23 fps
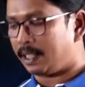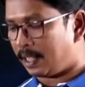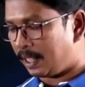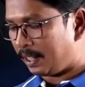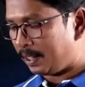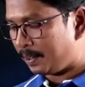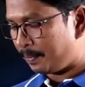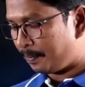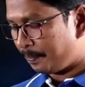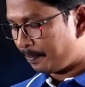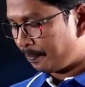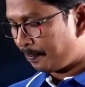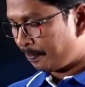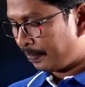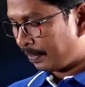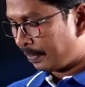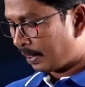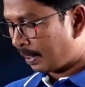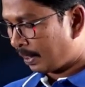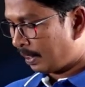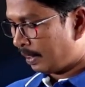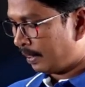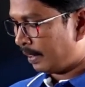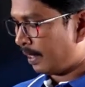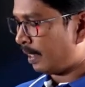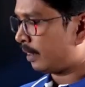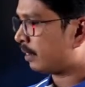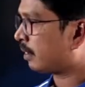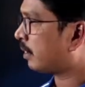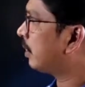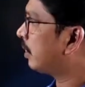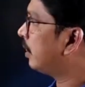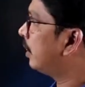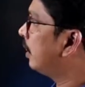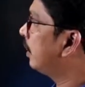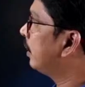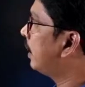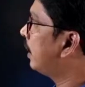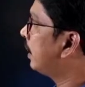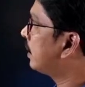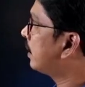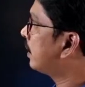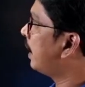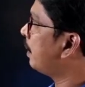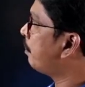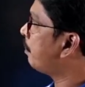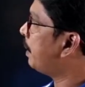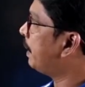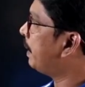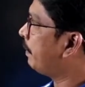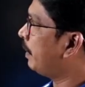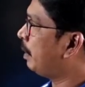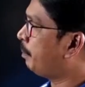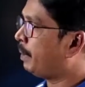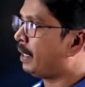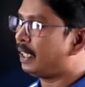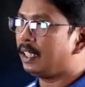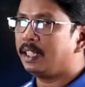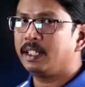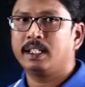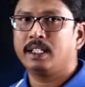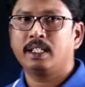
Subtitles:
correct? Yes, that statement will be